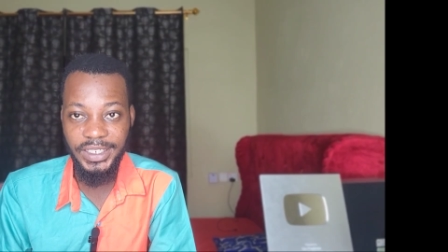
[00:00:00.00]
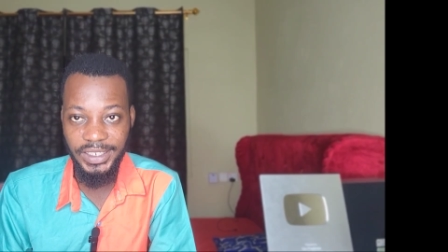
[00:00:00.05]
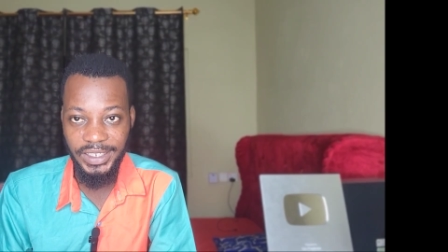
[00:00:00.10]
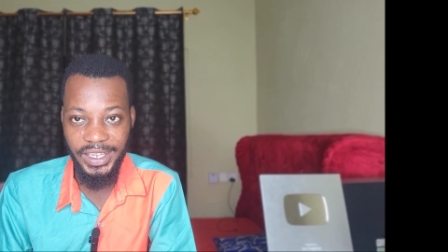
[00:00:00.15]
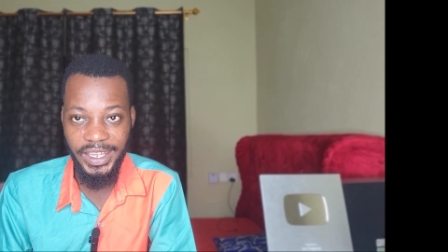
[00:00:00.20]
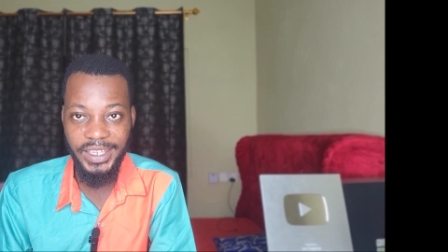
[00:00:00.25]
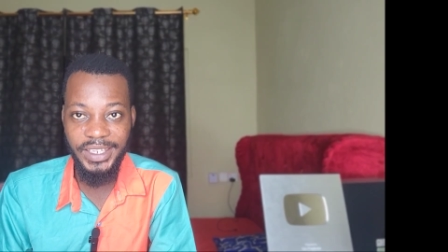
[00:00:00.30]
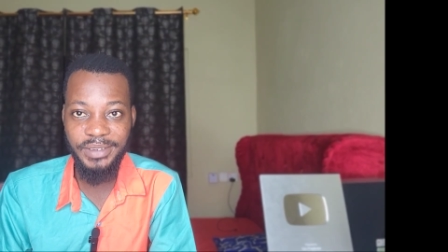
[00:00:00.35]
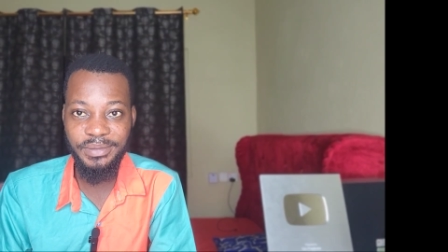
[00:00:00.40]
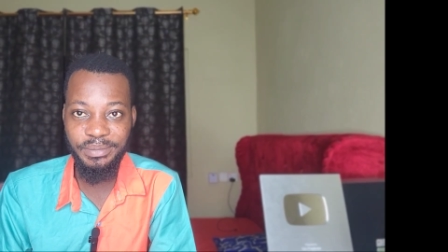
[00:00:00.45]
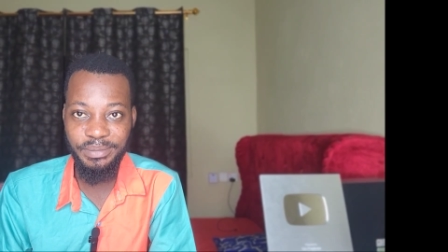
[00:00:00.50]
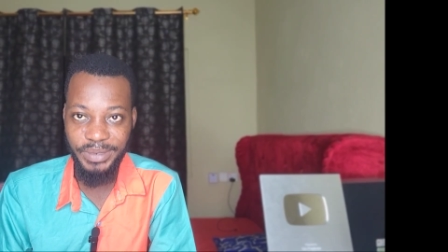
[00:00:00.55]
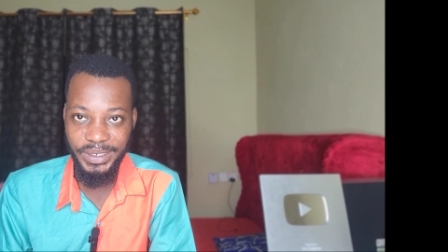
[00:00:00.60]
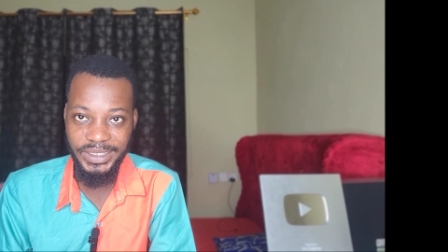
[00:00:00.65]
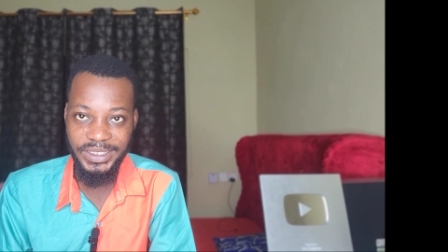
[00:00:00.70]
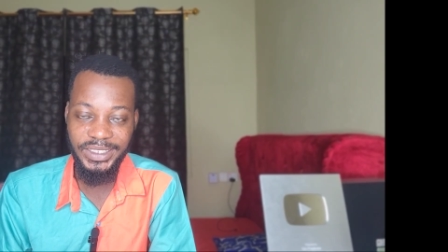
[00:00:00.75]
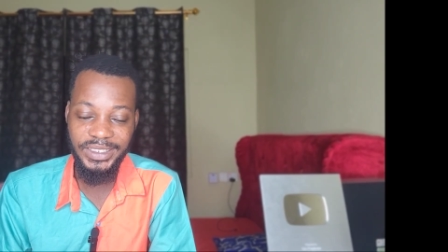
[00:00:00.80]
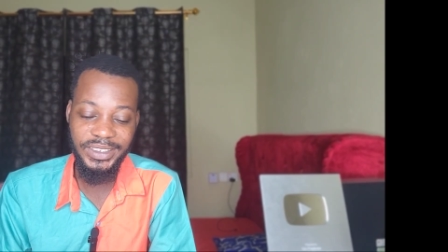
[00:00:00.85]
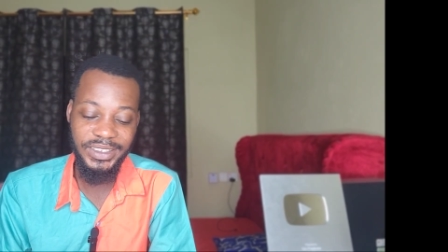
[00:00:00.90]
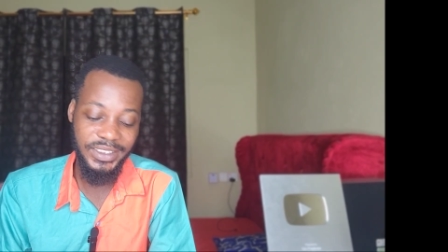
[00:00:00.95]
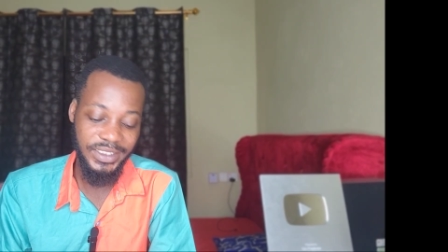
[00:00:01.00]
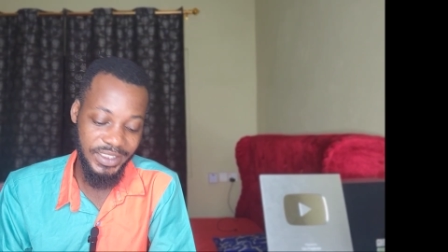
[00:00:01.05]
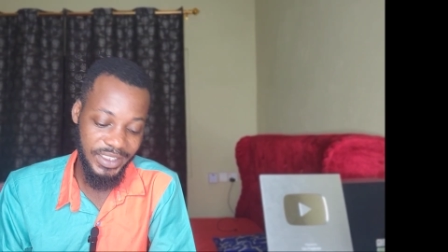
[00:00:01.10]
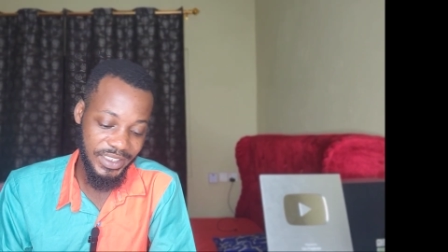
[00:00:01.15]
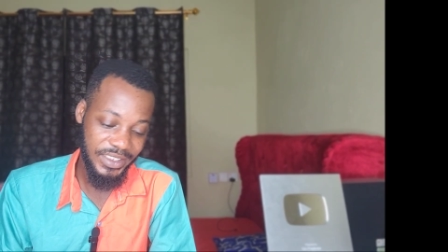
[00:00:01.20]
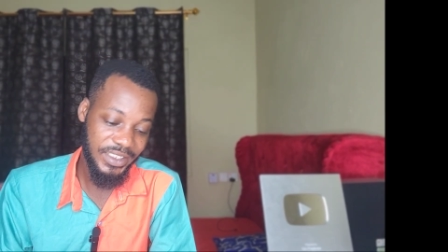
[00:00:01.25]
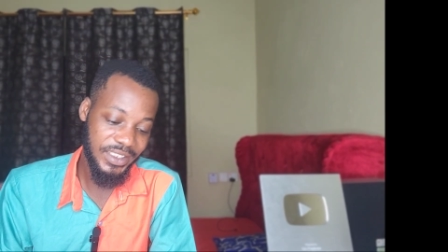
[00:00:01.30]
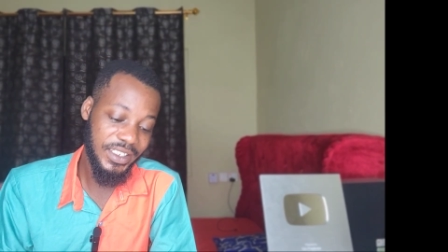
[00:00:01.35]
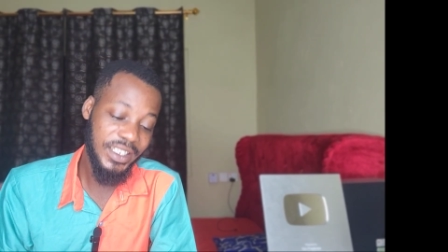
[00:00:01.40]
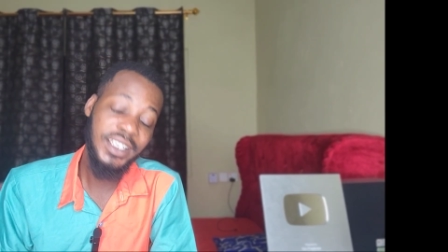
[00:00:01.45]
the like button.
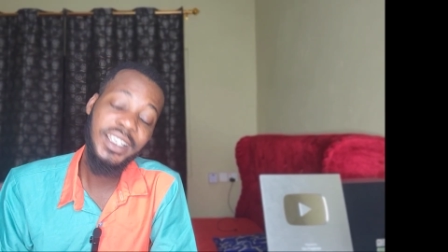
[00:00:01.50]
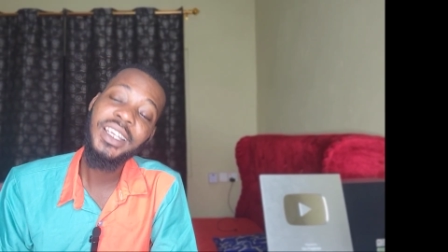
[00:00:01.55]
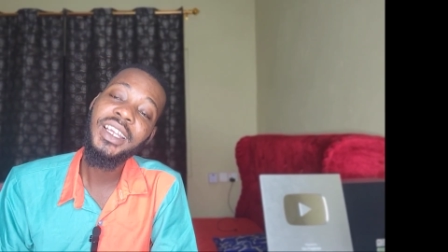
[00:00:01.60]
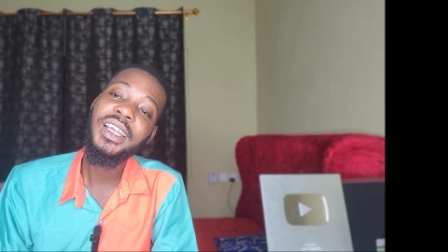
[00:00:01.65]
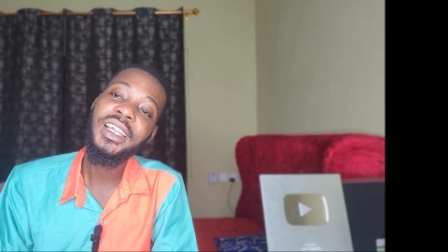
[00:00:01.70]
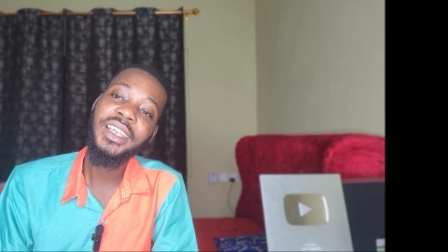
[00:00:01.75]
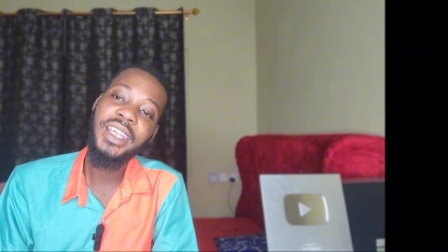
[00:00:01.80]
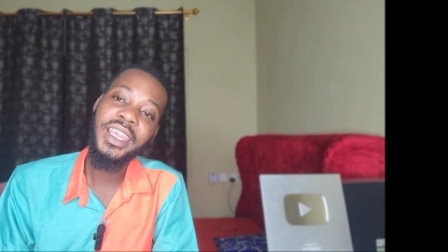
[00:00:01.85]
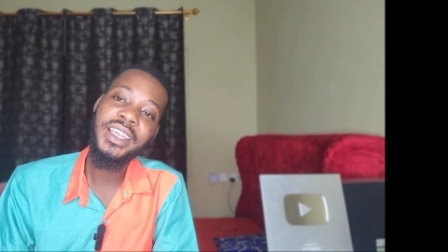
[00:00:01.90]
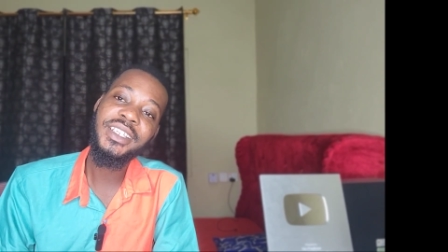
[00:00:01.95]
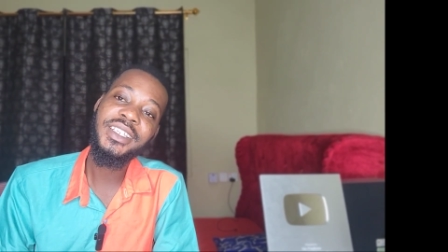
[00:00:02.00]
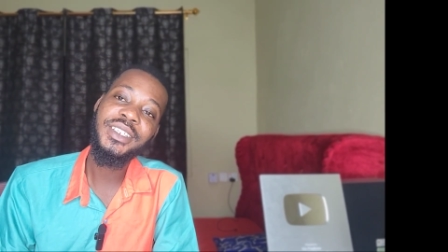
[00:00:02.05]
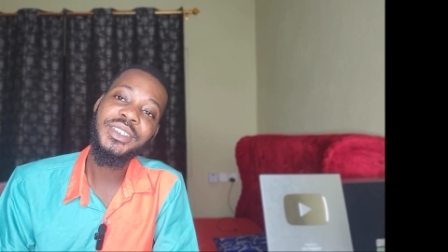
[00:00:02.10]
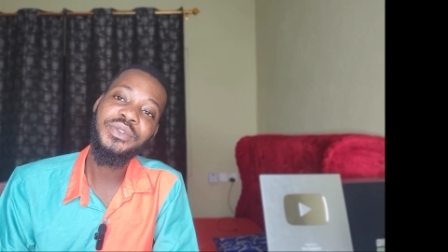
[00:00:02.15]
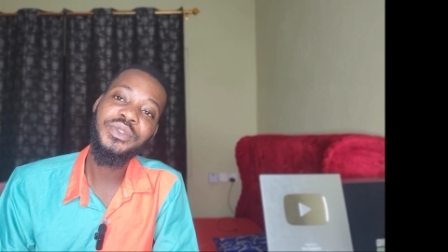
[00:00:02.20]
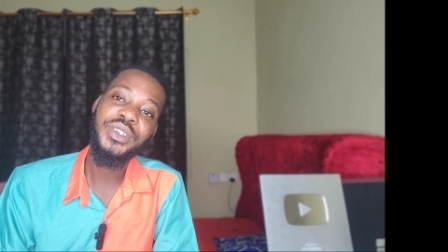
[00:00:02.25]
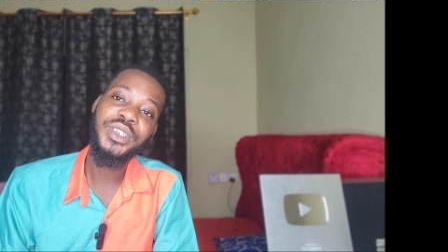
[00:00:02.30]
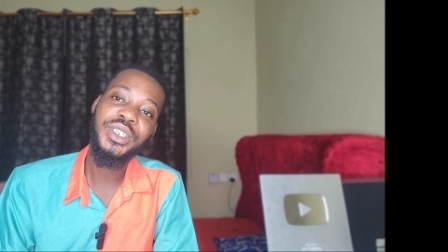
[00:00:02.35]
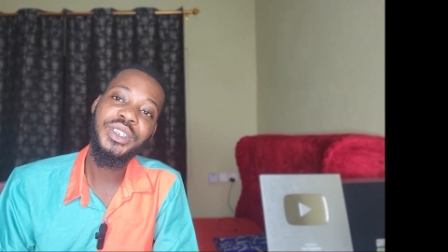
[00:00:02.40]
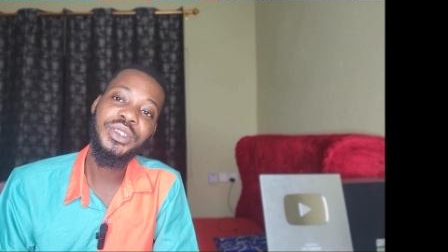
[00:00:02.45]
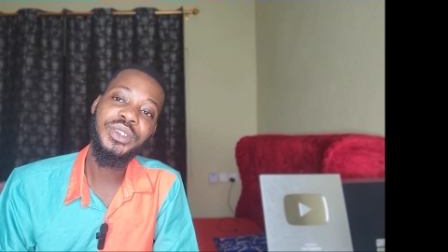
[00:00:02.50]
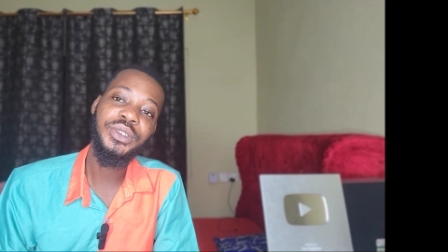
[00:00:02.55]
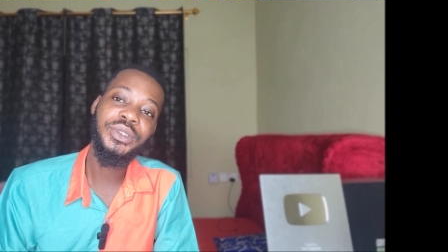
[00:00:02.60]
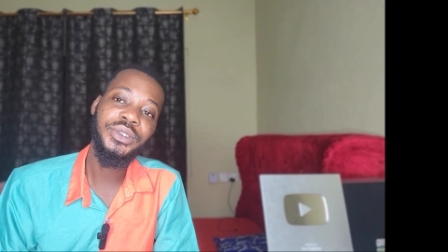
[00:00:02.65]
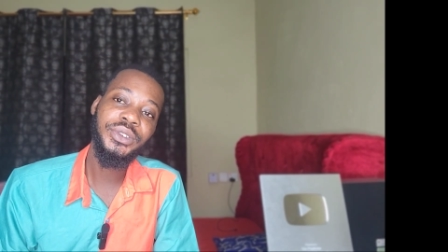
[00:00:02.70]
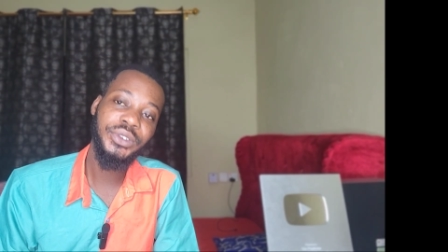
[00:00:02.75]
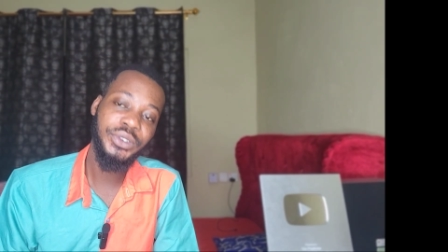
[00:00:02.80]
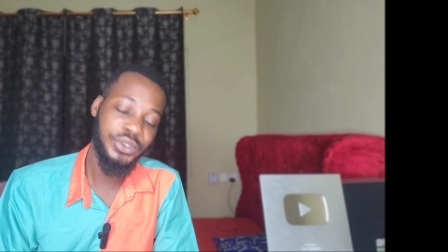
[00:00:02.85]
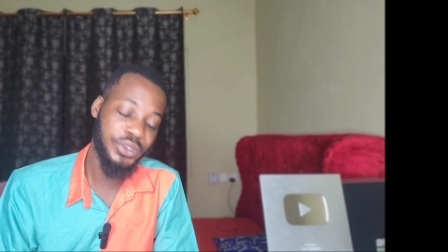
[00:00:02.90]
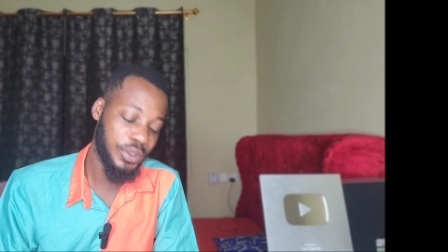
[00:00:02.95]
Yes, like this
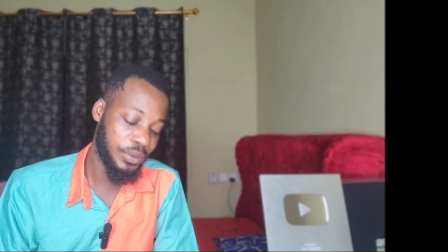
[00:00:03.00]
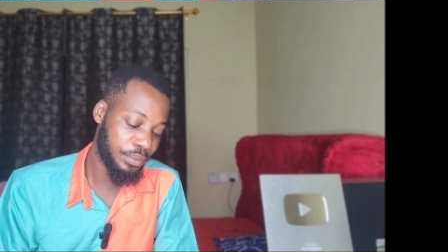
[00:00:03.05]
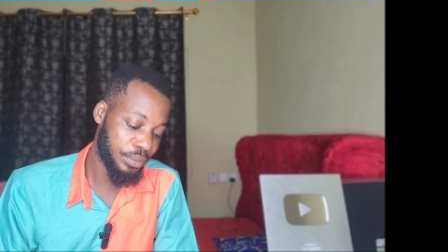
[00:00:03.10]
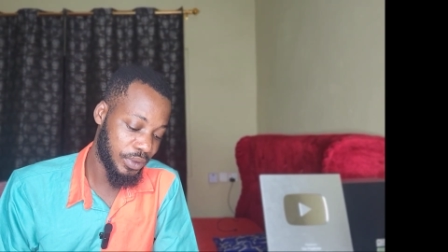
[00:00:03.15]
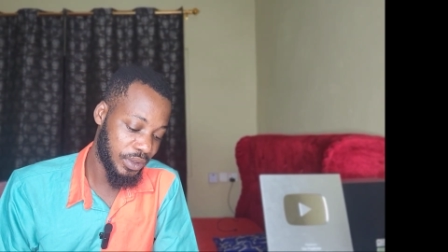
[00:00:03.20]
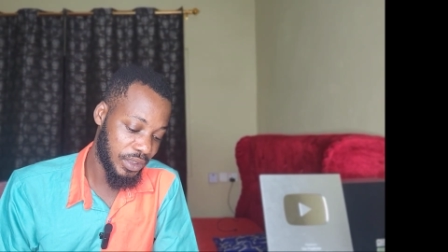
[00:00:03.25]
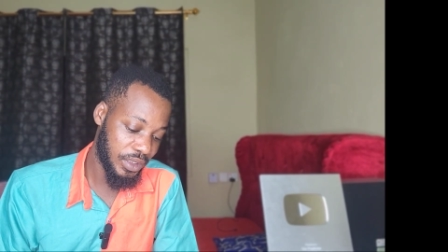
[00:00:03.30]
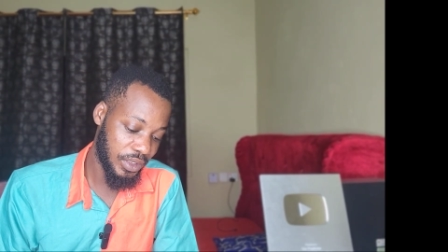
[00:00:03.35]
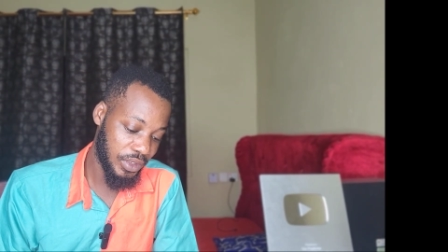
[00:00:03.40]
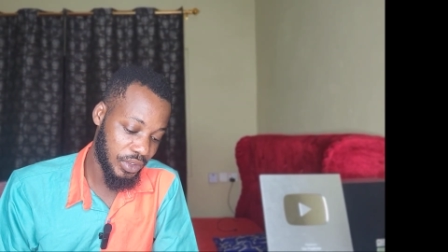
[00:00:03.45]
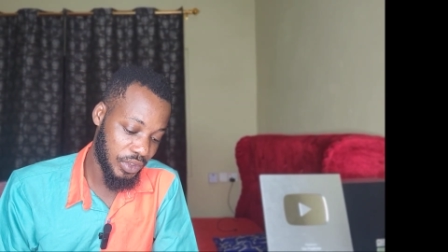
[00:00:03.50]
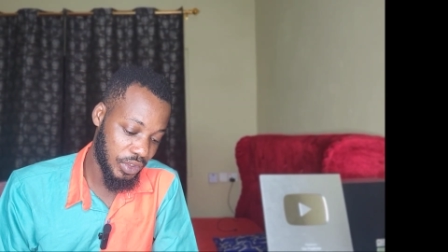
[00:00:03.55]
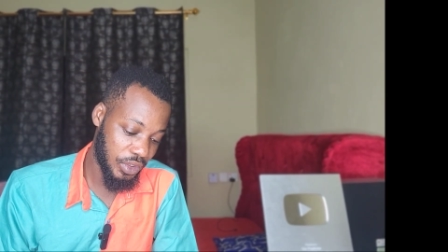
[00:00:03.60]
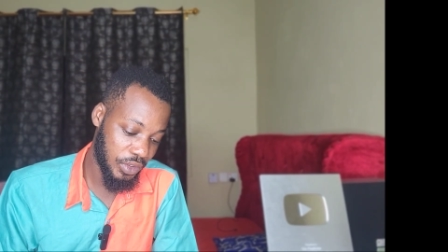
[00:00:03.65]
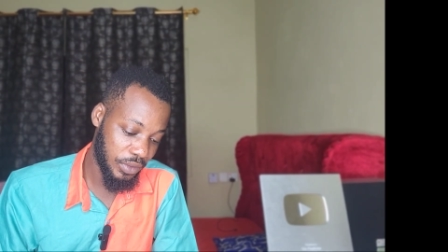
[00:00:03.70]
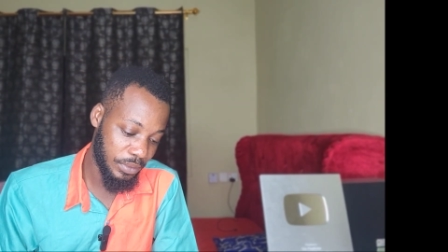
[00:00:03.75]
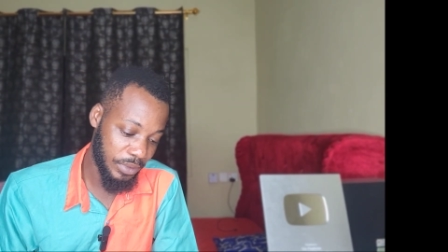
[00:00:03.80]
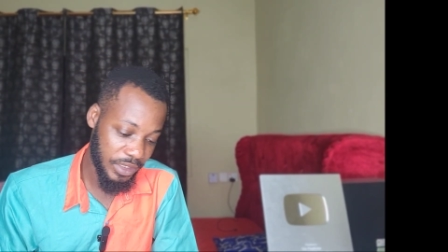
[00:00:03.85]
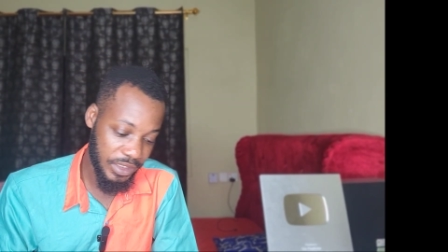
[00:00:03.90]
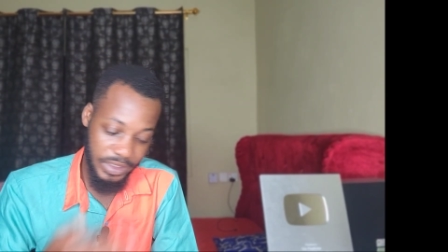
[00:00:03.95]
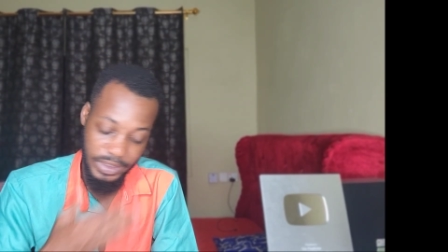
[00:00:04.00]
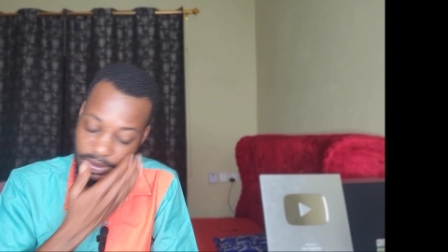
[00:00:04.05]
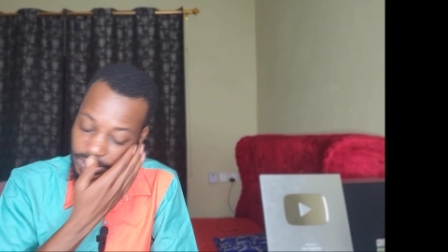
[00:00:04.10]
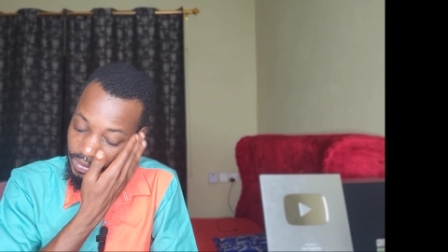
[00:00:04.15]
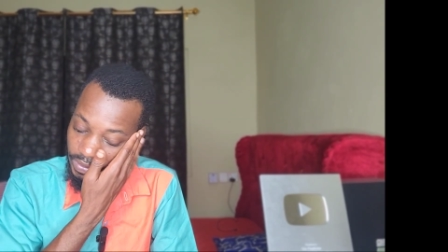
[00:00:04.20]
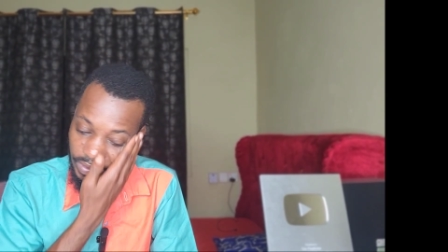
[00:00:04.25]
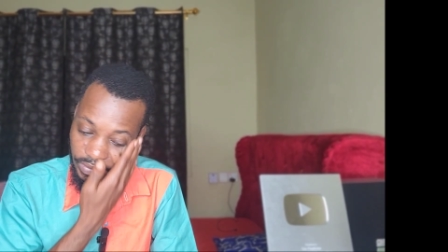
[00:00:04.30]
video, drop a comment.